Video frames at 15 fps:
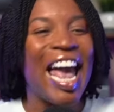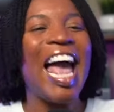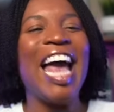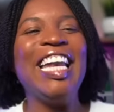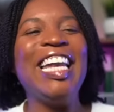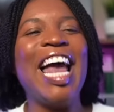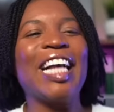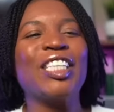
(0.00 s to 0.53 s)

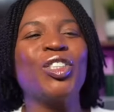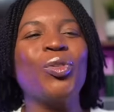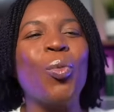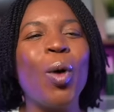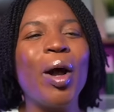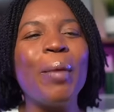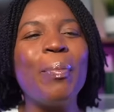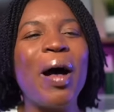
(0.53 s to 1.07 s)
And next,
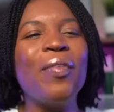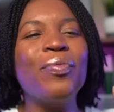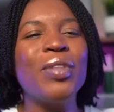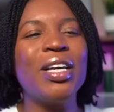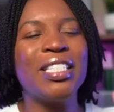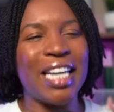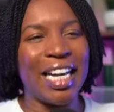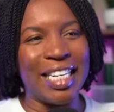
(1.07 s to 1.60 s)
what about
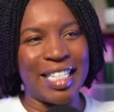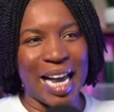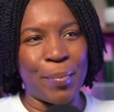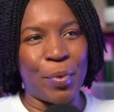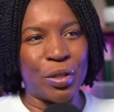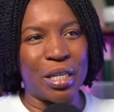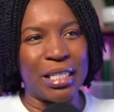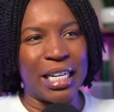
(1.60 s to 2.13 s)
this
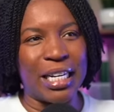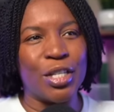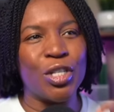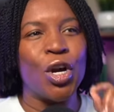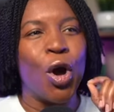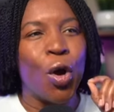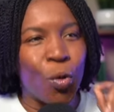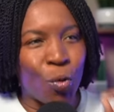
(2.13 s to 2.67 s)
example sentence
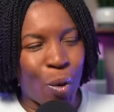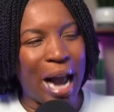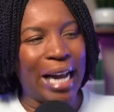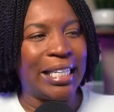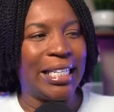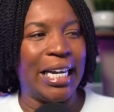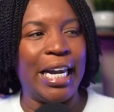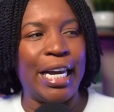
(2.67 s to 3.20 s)

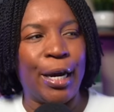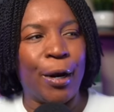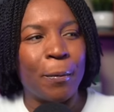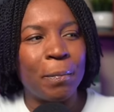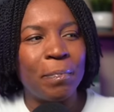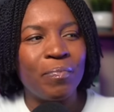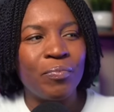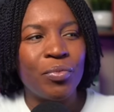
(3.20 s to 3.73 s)
right here?
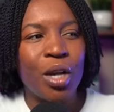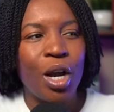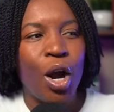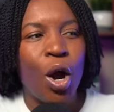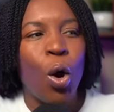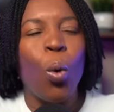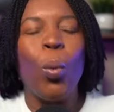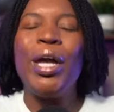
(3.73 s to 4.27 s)

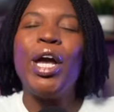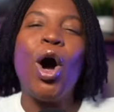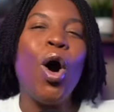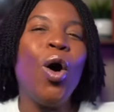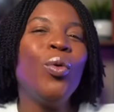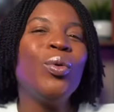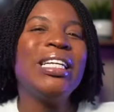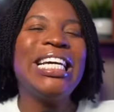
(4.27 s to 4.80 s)
We
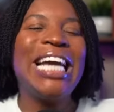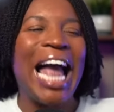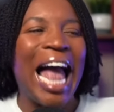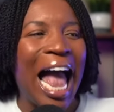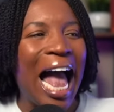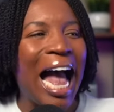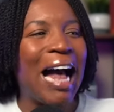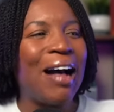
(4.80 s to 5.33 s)
only
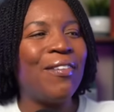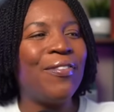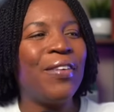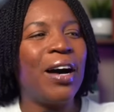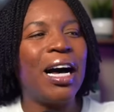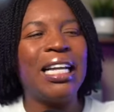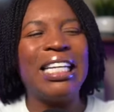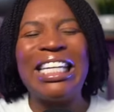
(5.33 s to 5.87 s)
have
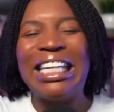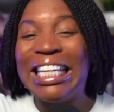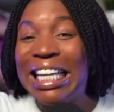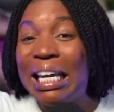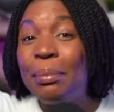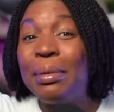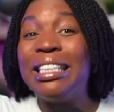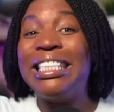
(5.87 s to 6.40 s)
a
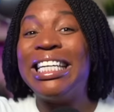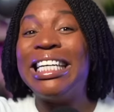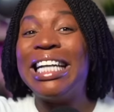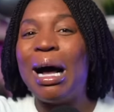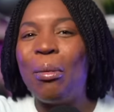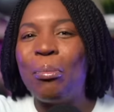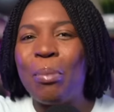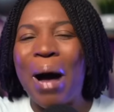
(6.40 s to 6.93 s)
limited
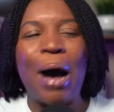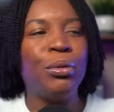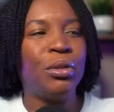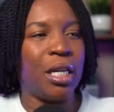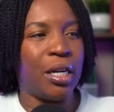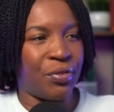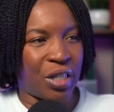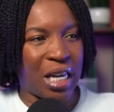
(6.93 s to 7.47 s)
amount
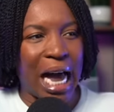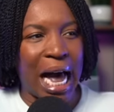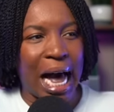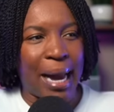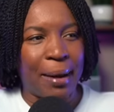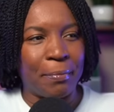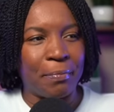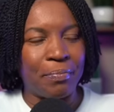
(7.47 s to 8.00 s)
of
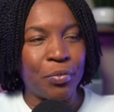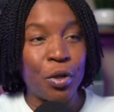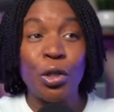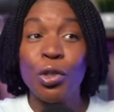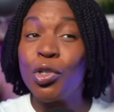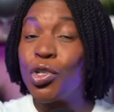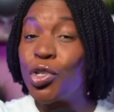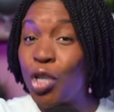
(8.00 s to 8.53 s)
time.
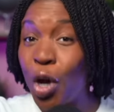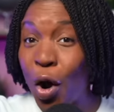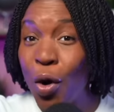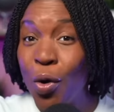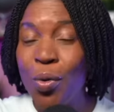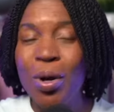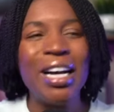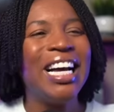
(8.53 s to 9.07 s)

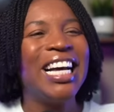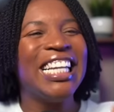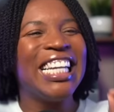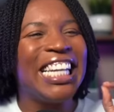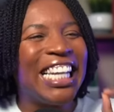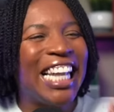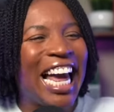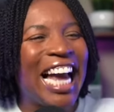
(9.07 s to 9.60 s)
So
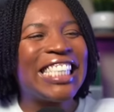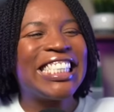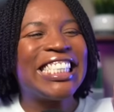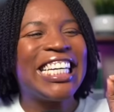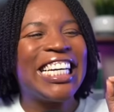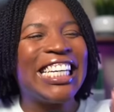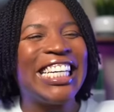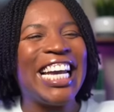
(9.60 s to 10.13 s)
let's
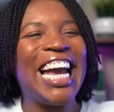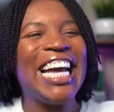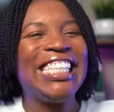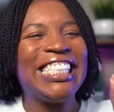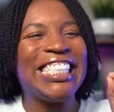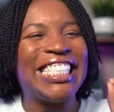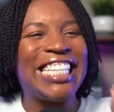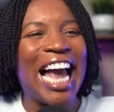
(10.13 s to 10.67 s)

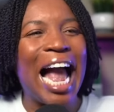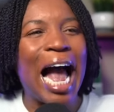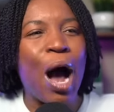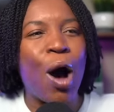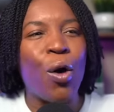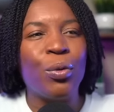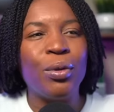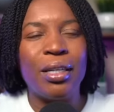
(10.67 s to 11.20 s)
get
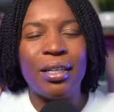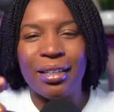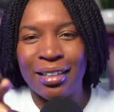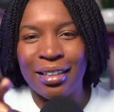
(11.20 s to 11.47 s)
down